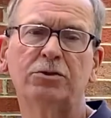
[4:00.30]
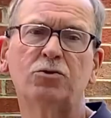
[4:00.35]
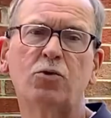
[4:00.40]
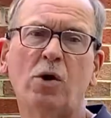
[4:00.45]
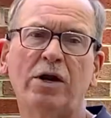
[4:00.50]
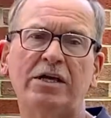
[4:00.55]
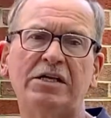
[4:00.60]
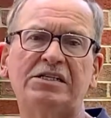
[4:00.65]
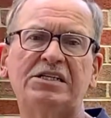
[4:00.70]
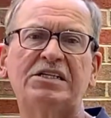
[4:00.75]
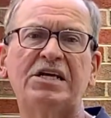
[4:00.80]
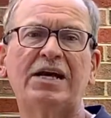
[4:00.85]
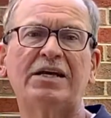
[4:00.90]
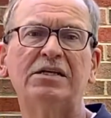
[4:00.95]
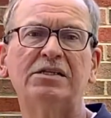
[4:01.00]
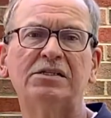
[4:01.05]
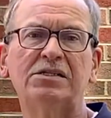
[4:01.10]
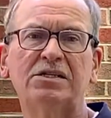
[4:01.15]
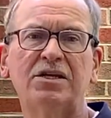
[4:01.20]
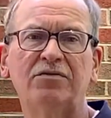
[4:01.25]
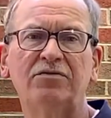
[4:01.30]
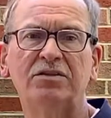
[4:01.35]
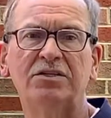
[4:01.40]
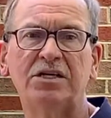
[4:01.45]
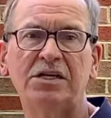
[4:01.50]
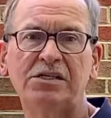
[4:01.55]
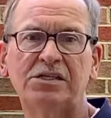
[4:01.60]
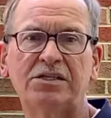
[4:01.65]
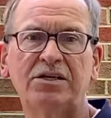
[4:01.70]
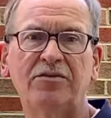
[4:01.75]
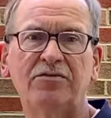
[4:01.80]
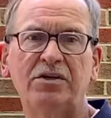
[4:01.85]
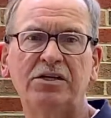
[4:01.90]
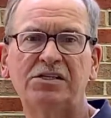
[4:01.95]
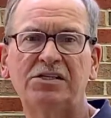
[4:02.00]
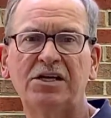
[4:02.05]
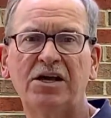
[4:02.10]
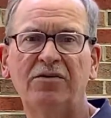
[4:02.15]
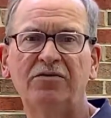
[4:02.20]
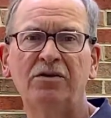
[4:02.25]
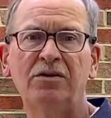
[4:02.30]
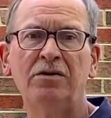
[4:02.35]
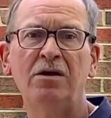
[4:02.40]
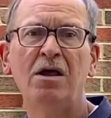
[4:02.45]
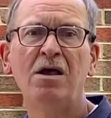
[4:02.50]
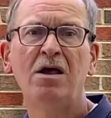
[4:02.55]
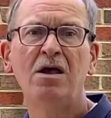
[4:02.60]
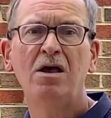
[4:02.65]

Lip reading: 22nd, 1777,